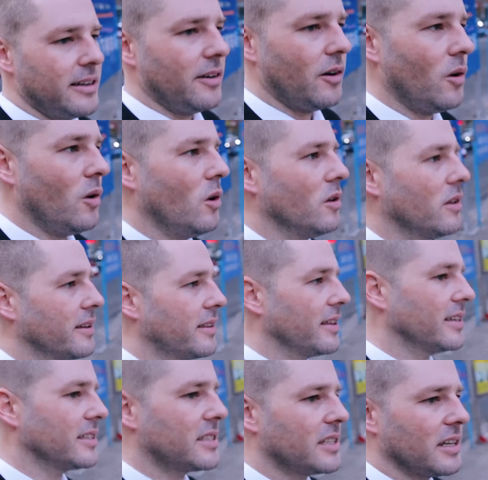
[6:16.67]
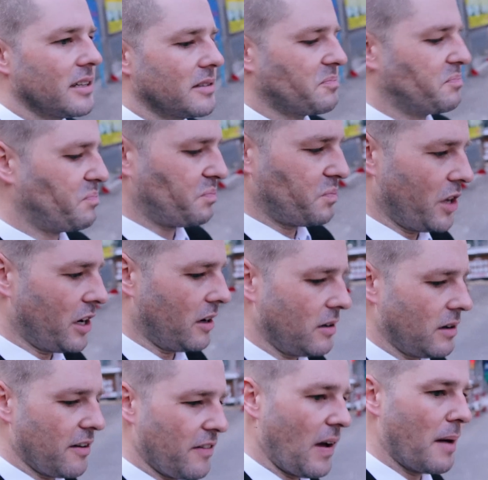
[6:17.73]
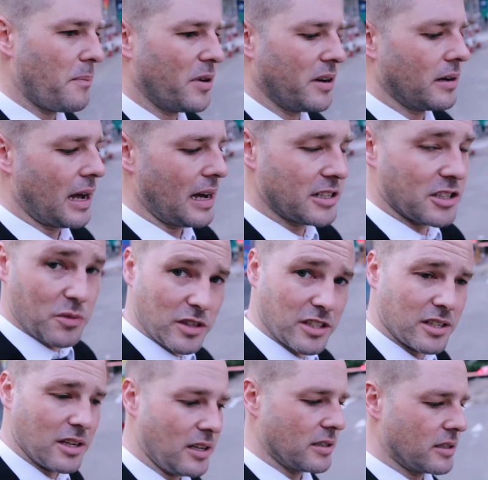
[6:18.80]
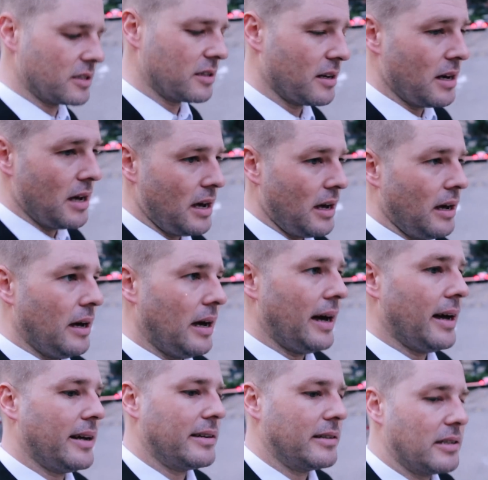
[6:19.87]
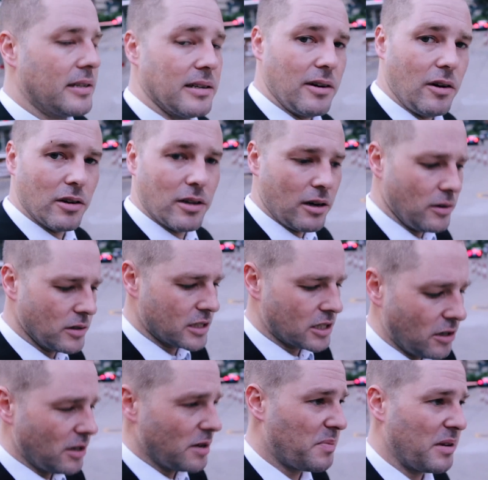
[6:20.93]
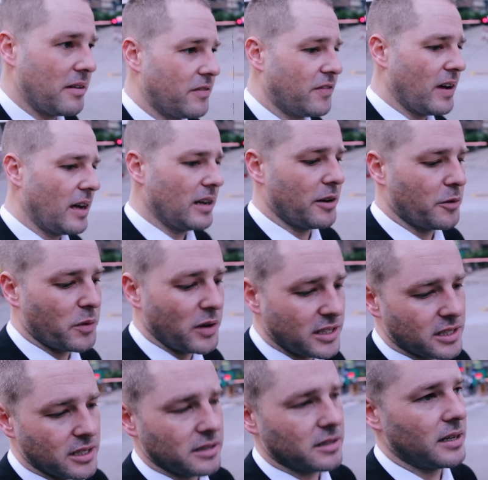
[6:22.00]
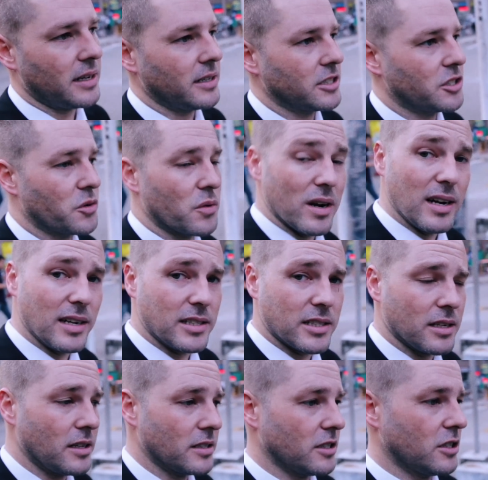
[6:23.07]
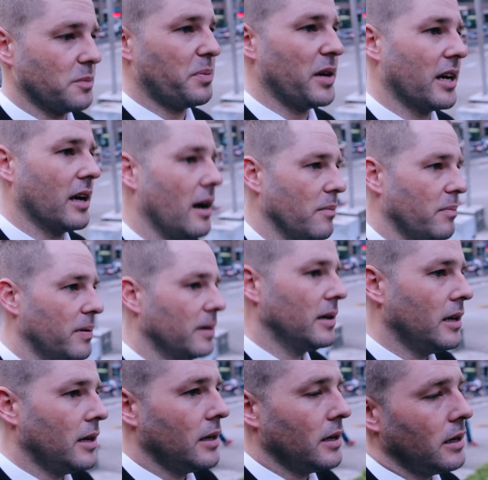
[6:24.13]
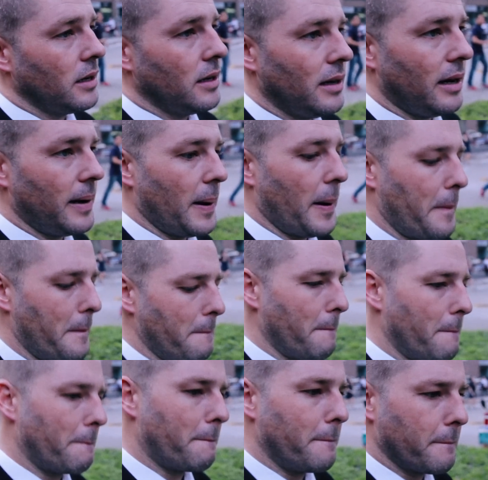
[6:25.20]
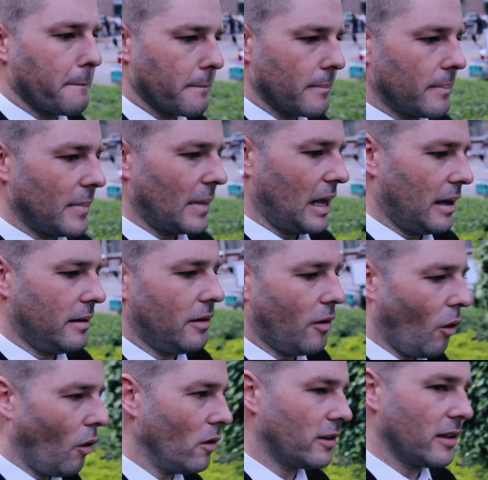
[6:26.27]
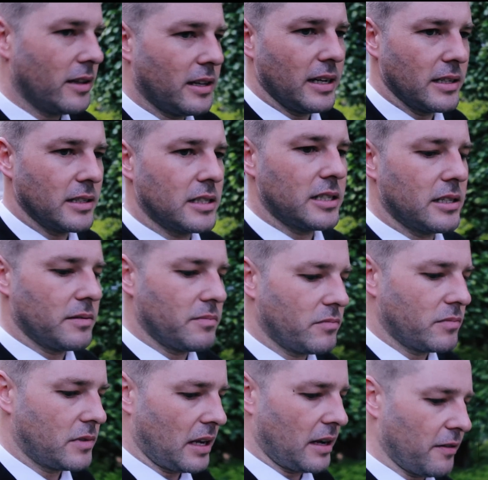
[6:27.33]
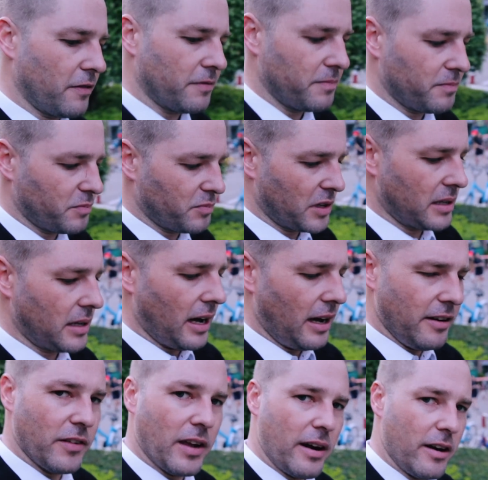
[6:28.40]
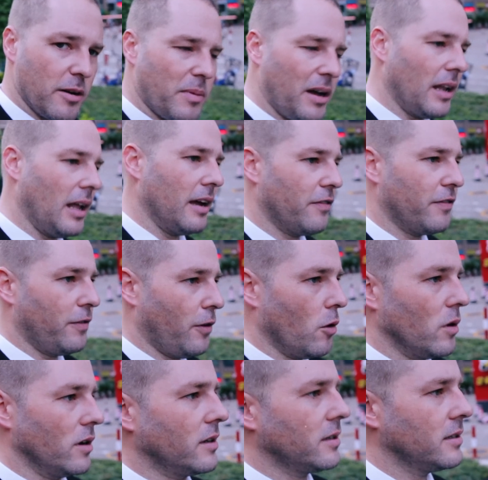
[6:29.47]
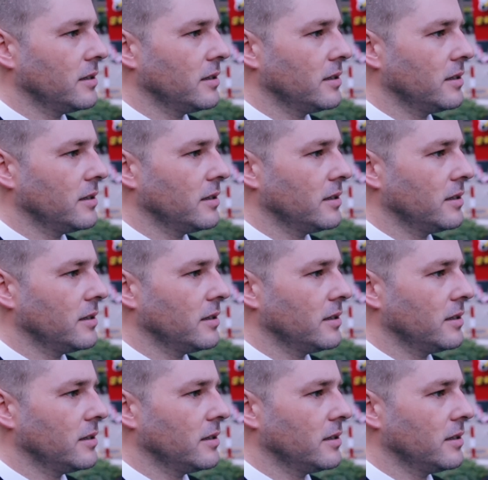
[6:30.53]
all the things that, you know, have happened as a result. And although it's only been fairly recent that it's really started to pick up, all the things that have kind of carried my life forward